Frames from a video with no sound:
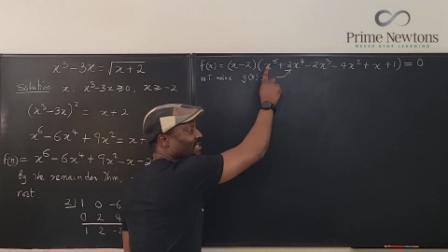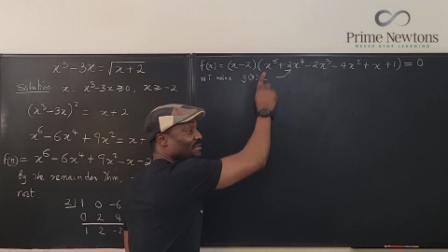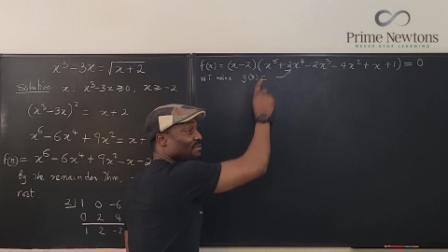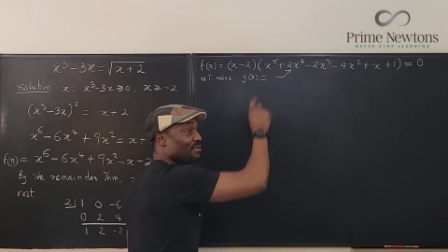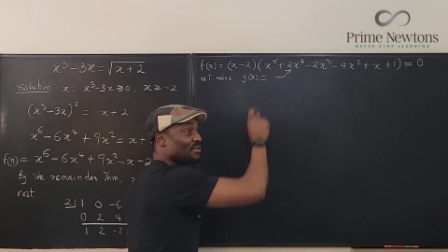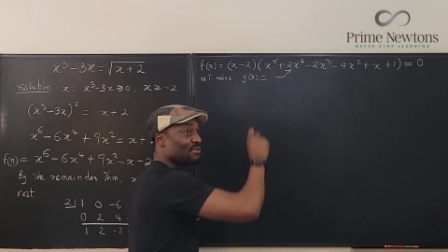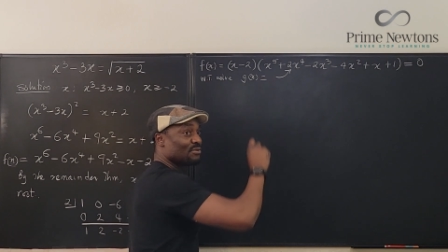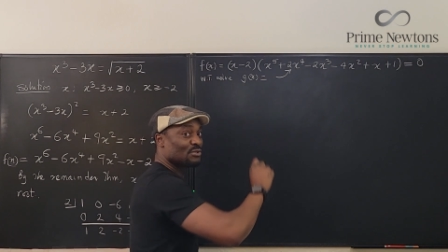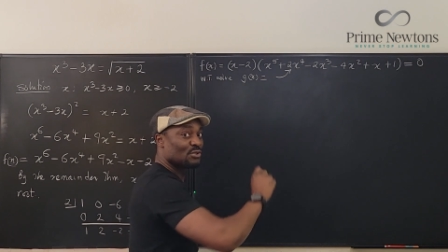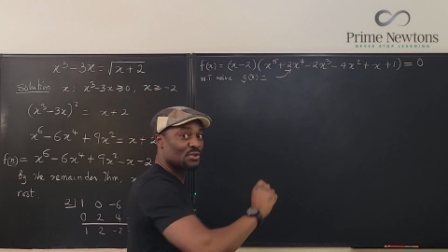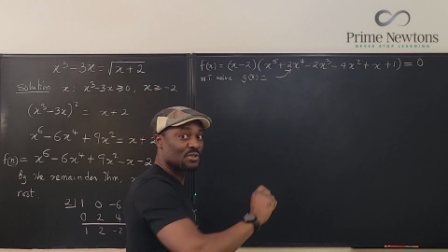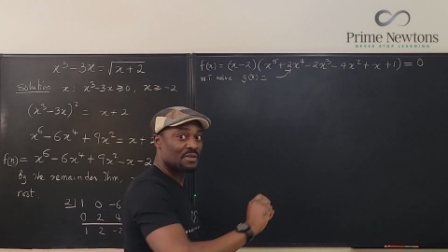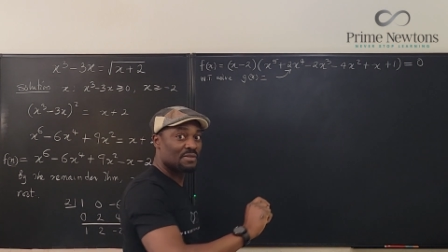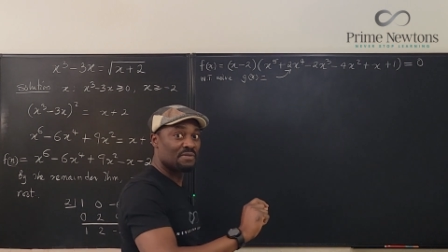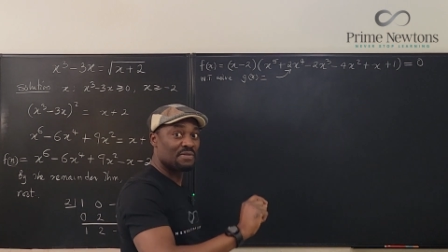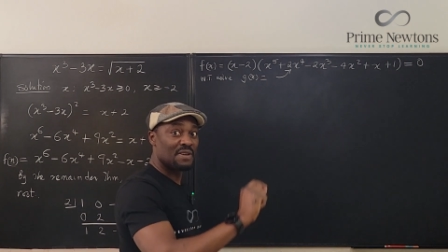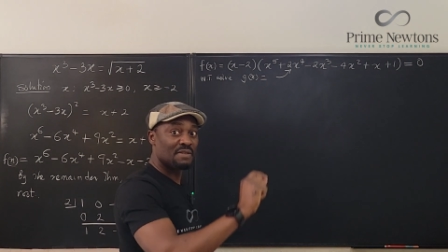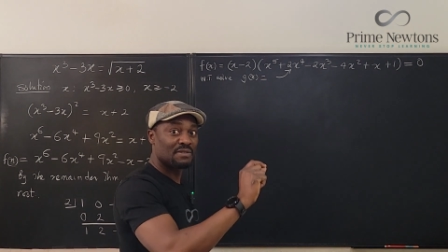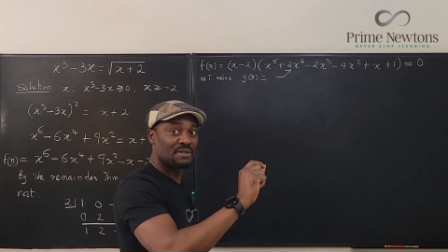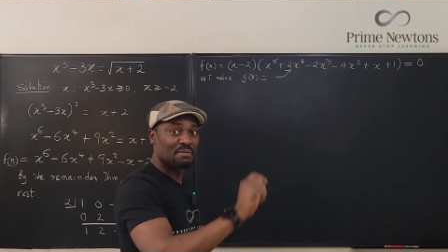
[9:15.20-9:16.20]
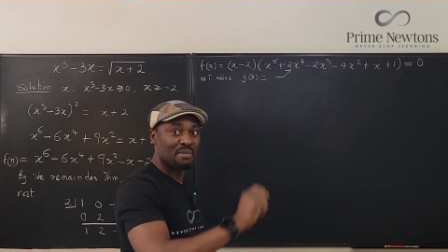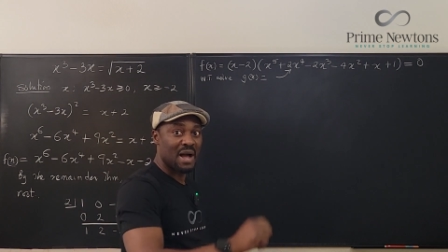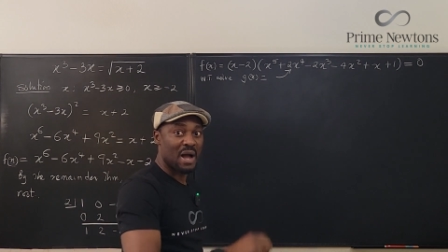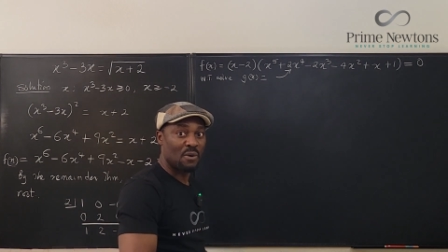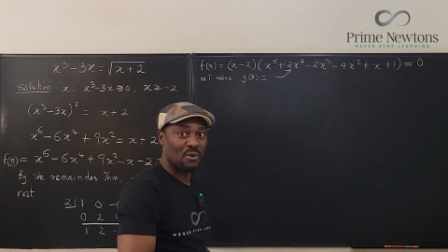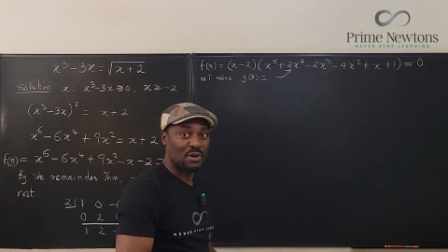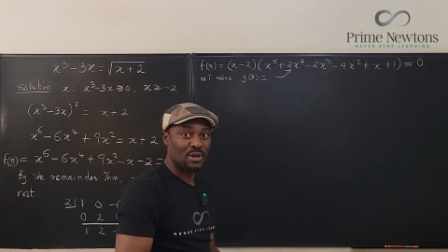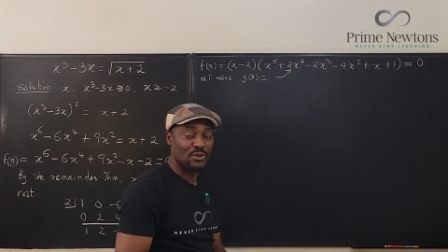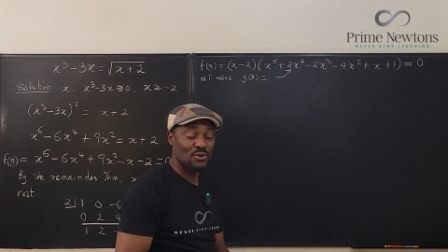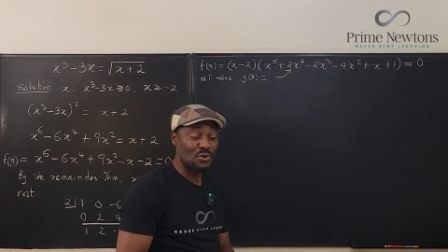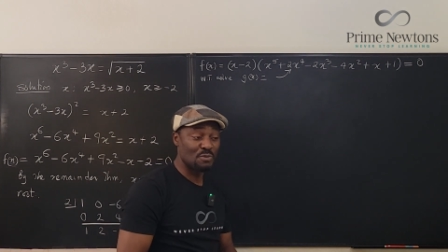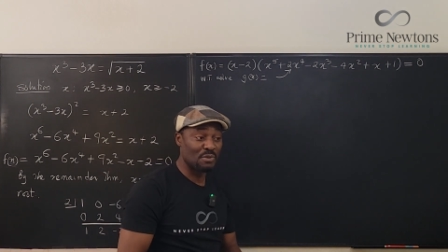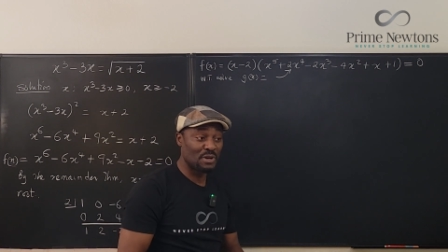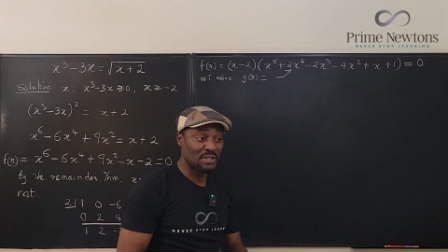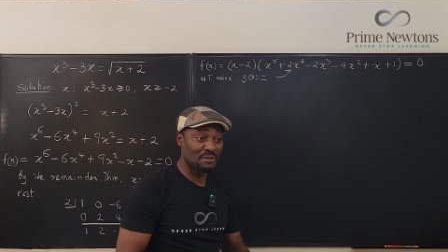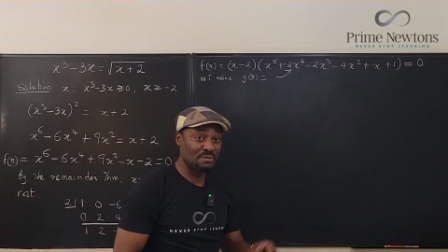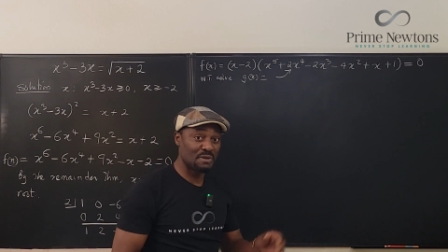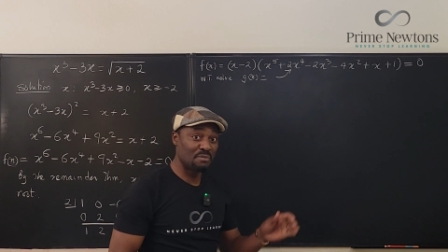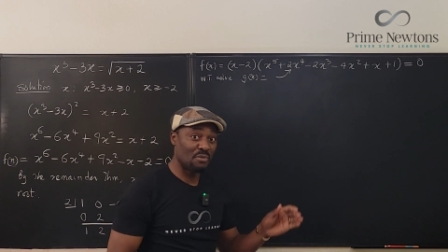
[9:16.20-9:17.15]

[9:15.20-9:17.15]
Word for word: is to the fifth power, you must be